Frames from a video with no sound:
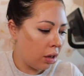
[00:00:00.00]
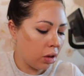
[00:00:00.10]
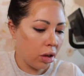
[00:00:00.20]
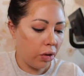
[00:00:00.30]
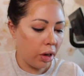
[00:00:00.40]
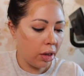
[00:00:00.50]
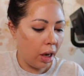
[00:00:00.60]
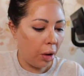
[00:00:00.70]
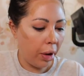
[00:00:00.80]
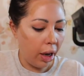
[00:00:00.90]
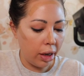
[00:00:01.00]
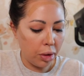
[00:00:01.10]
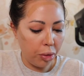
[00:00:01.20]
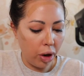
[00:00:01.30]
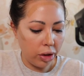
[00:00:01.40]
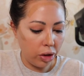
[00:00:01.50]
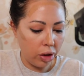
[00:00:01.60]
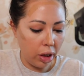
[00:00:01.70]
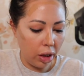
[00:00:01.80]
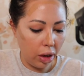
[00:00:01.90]
So as far as the L Y S bronzer
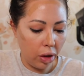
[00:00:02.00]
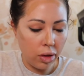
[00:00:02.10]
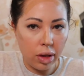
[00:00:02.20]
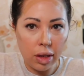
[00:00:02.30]
stick goes,